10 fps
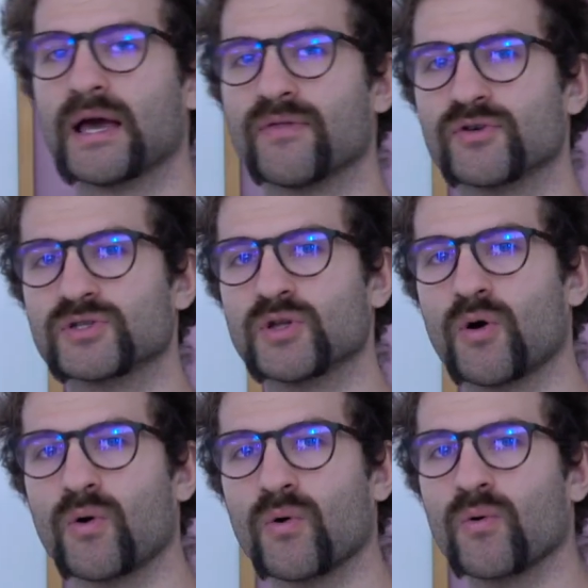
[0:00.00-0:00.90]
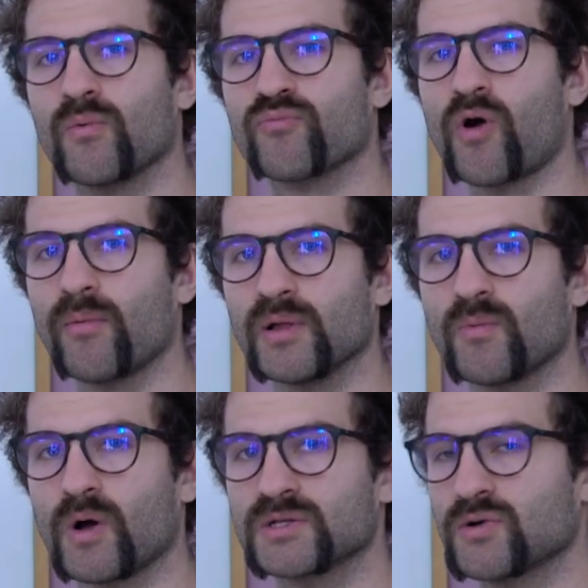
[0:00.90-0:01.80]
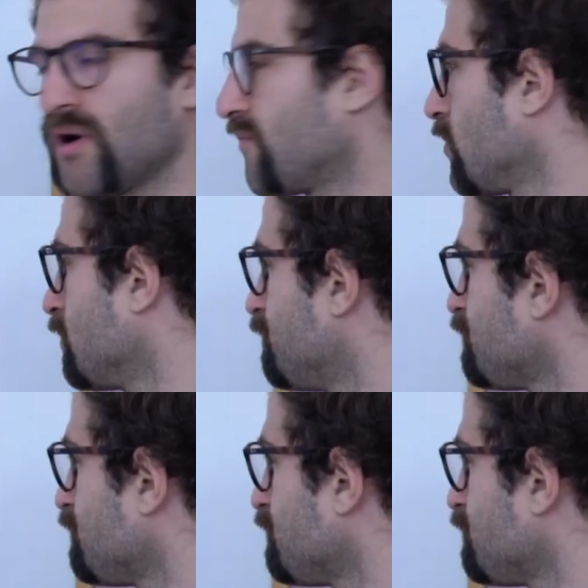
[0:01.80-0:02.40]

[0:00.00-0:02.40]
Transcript: and there's no problem whatsoever.